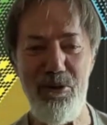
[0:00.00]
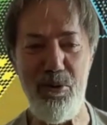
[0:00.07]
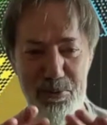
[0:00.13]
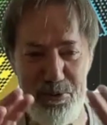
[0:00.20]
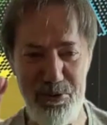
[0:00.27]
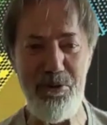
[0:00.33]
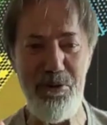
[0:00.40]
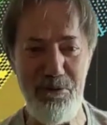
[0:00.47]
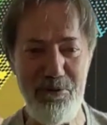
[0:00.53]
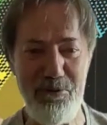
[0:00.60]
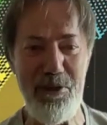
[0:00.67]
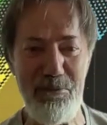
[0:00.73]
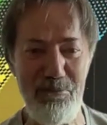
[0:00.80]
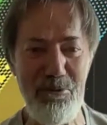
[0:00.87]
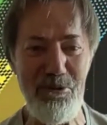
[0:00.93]
obscure
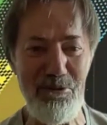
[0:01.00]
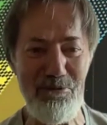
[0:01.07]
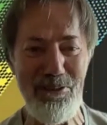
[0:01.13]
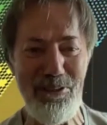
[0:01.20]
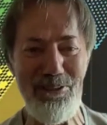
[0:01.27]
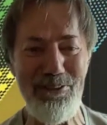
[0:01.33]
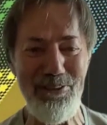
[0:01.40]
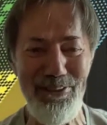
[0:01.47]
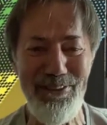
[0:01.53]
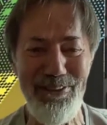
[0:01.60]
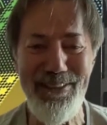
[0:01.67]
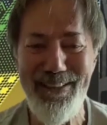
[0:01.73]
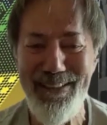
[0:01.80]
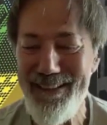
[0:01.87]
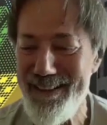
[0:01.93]
for a movie.
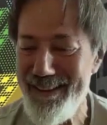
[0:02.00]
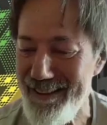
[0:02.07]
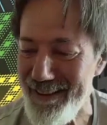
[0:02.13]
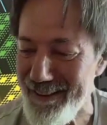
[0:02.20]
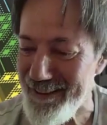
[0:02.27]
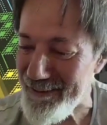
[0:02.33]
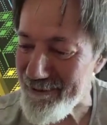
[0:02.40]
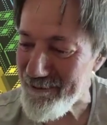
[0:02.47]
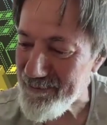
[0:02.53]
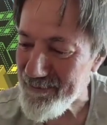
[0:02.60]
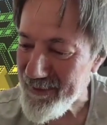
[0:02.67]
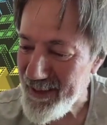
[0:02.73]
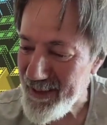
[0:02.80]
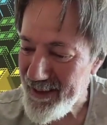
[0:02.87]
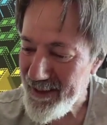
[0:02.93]

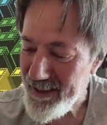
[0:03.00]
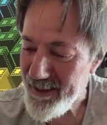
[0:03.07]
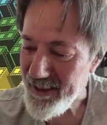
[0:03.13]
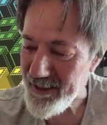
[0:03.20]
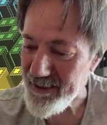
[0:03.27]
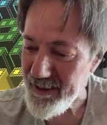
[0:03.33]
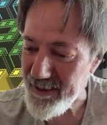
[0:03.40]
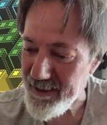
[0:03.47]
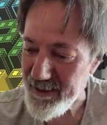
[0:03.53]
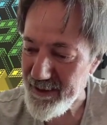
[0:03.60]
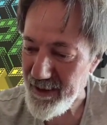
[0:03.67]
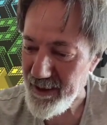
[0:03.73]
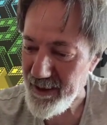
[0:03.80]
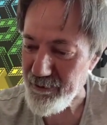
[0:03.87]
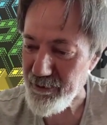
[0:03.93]
And then
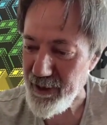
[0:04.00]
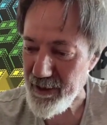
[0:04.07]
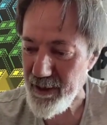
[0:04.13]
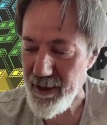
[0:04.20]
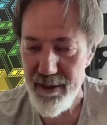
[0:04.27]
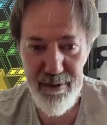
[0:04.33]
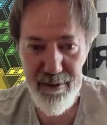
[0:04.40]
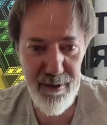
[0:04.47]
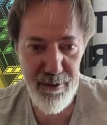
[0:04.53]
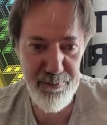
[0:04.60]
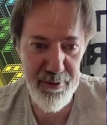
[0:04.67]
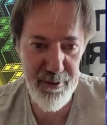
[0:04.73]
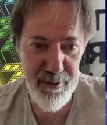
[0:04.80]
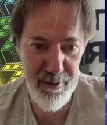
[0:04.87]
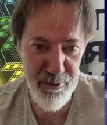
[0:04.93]
how I ended up
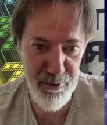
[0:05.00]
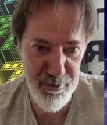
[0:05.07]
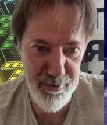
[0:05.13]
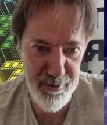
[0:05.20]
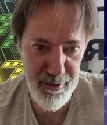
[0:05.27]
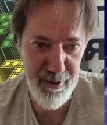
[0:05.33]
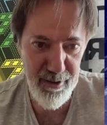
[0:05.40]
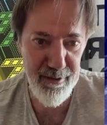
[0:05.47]
in the UK,